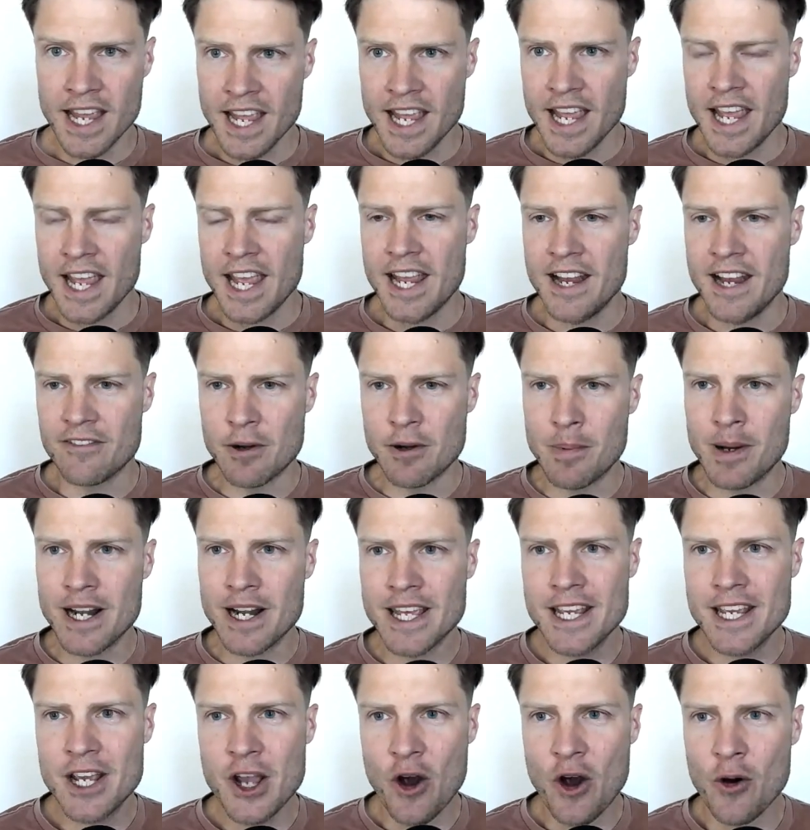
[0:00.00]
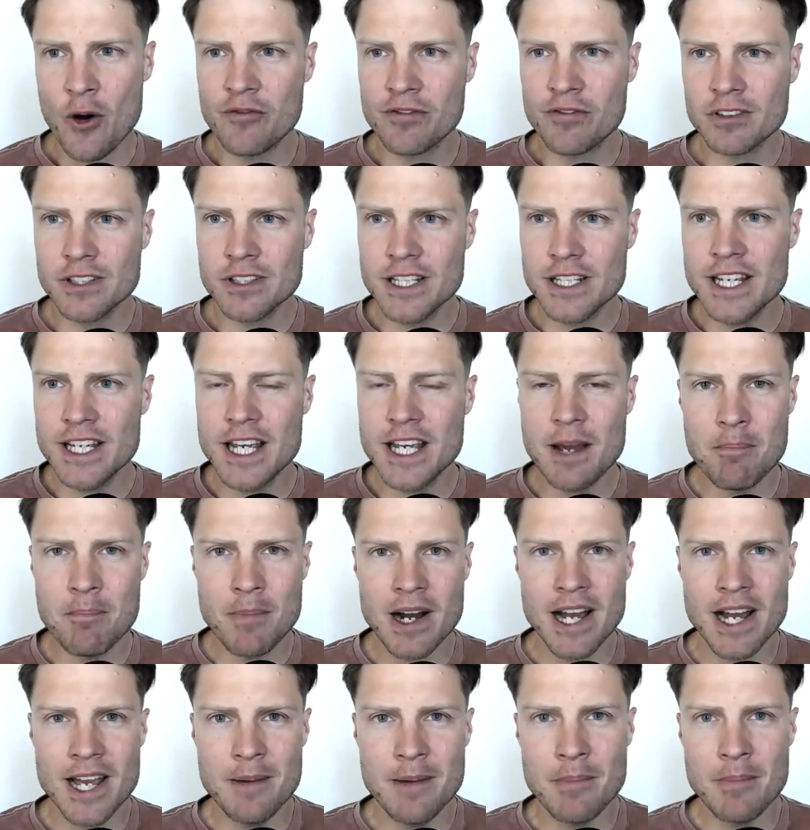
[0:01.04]
Hey everybody, hopefully
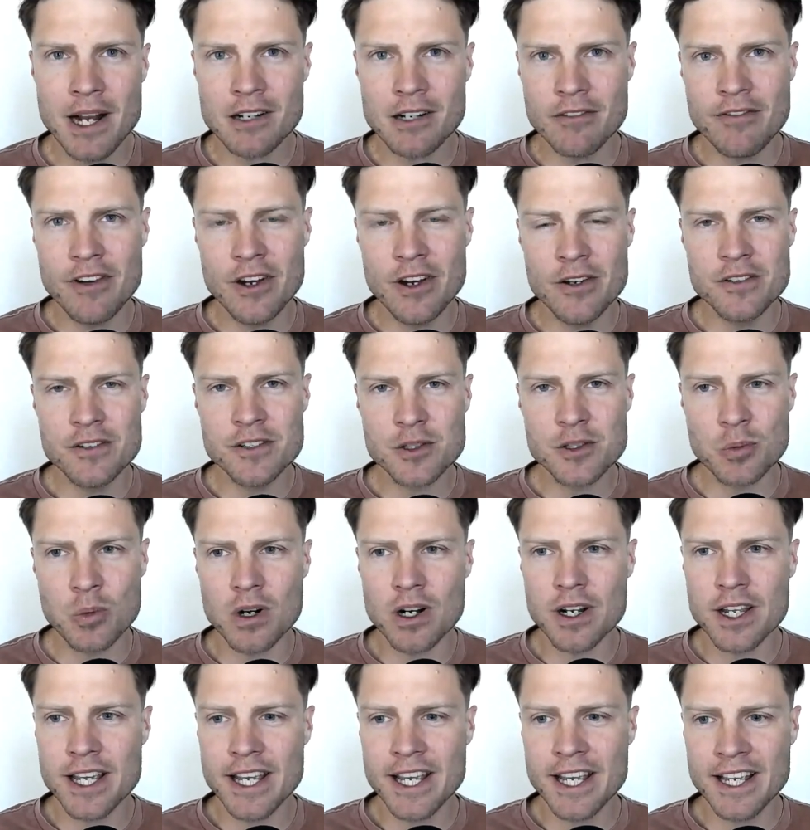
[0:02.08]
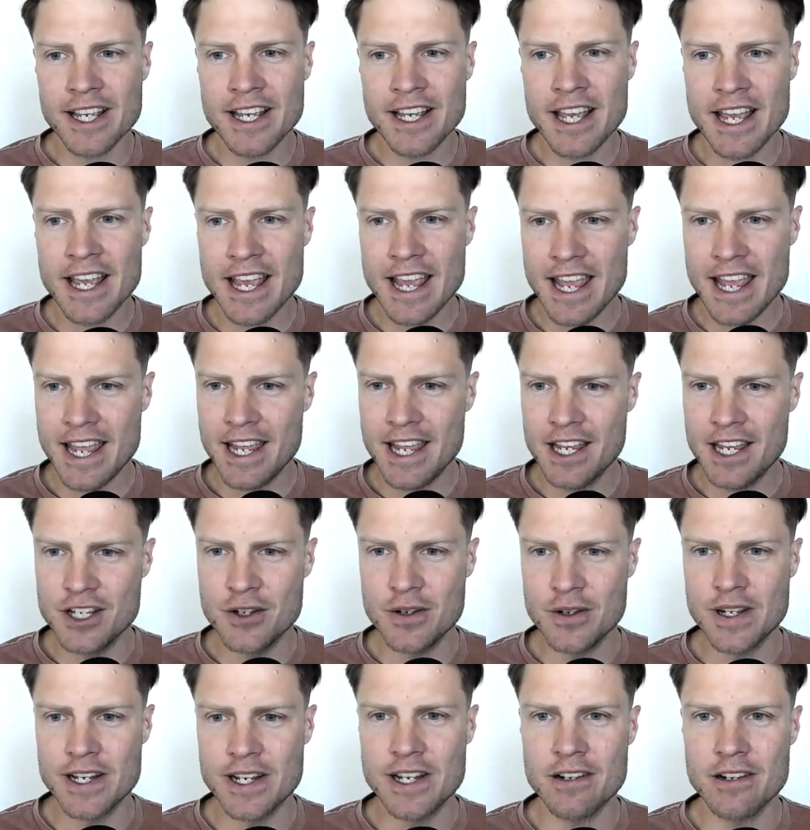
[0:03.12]
my microphone's working and you can
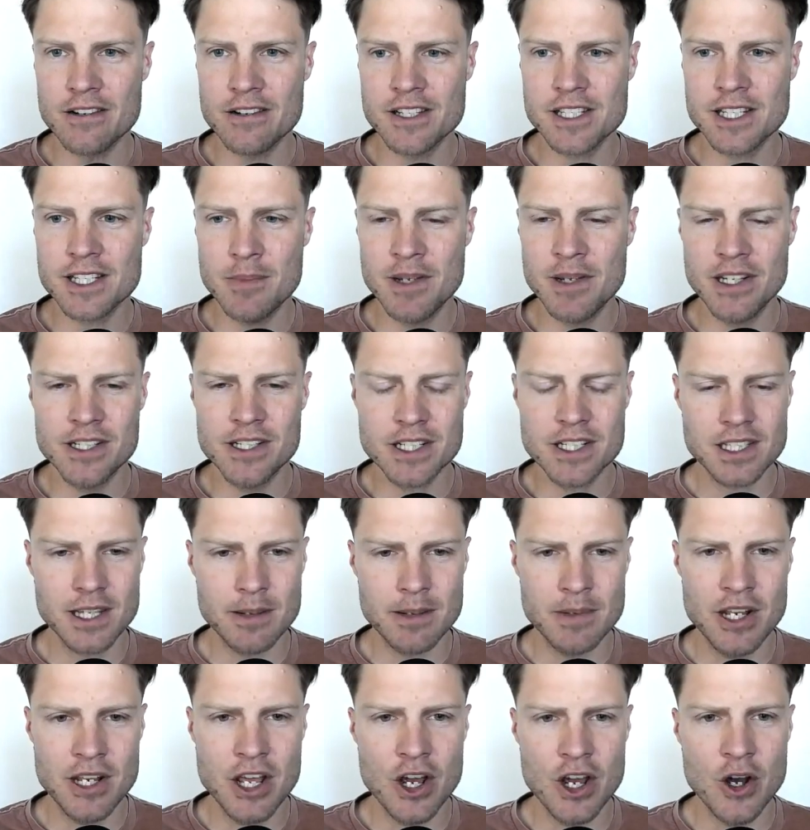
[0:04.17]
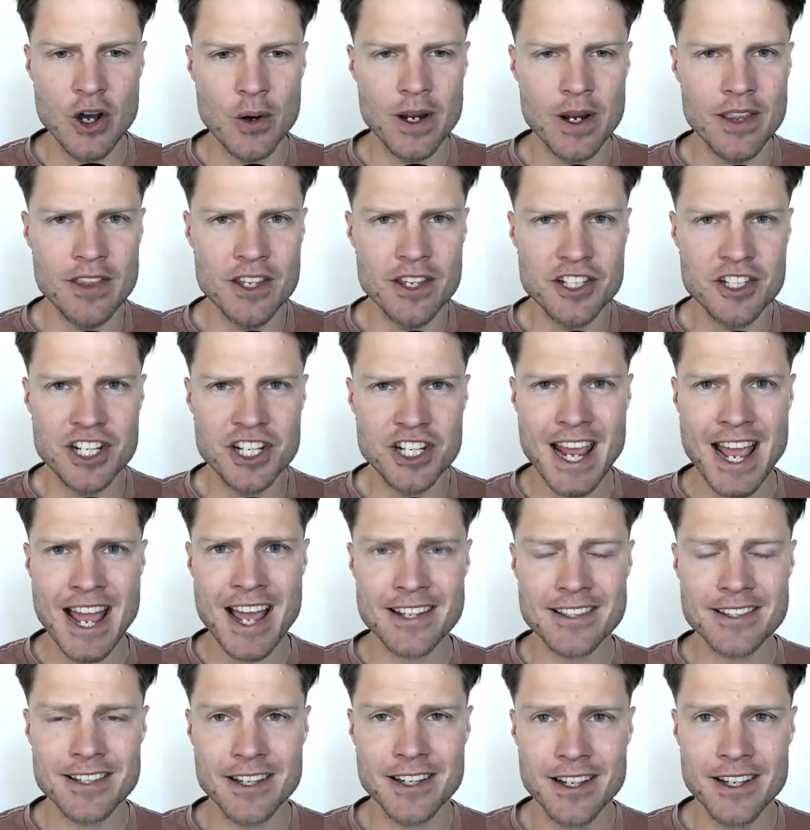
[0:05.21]
hear and see me. Just let me know in the chat
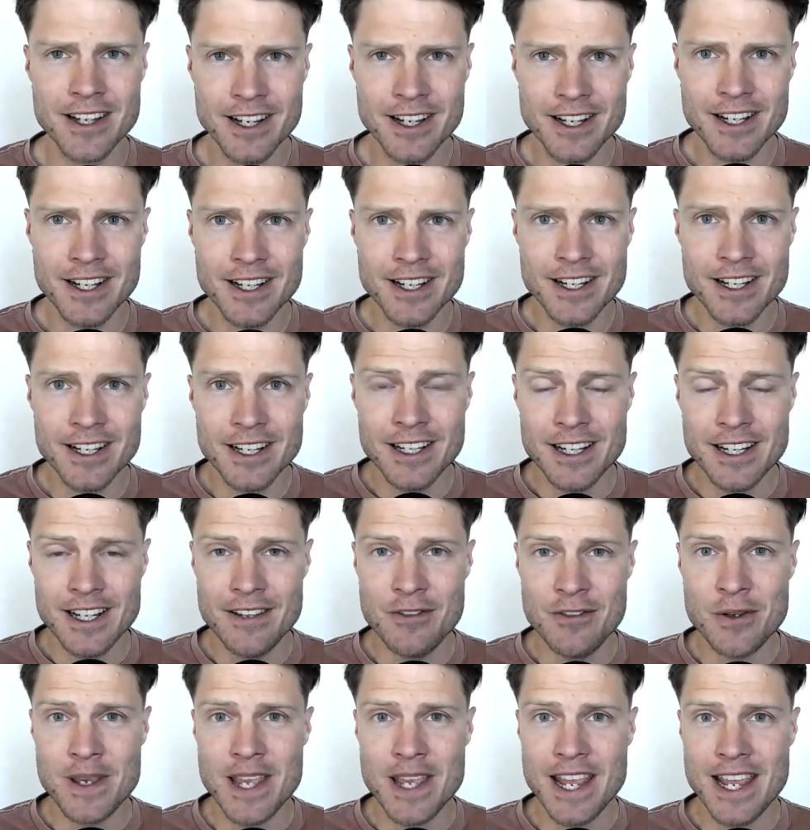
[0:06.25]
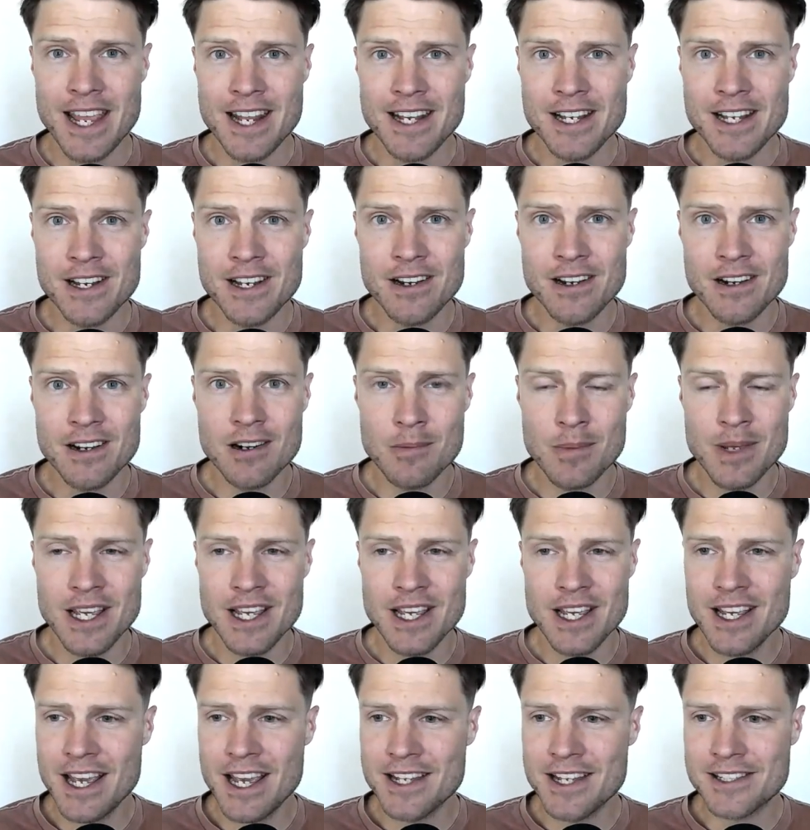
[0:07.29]
if you can hear me
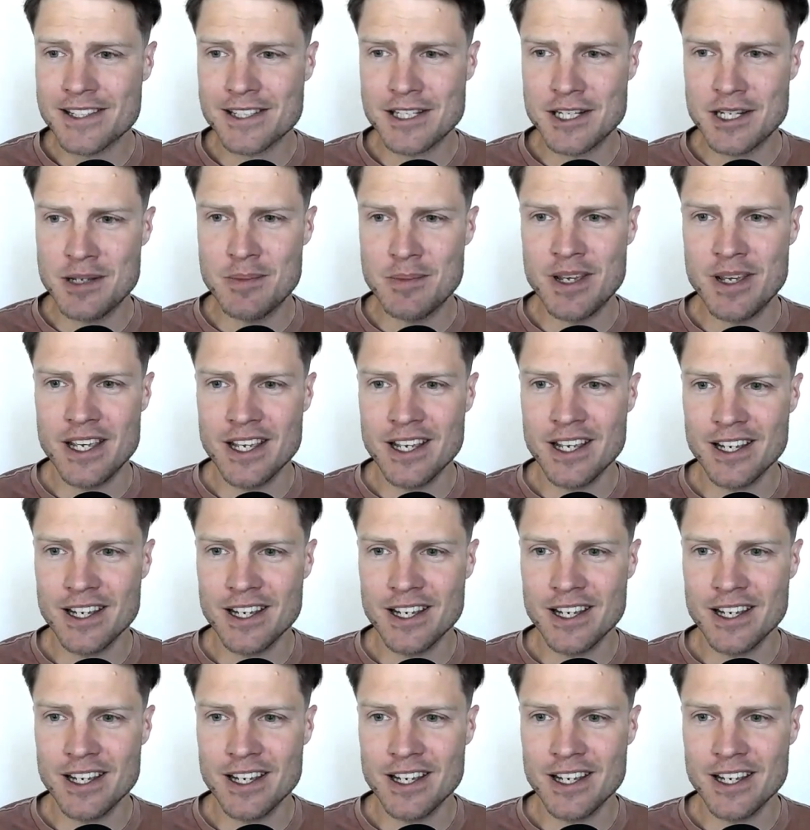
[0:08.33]
and see me.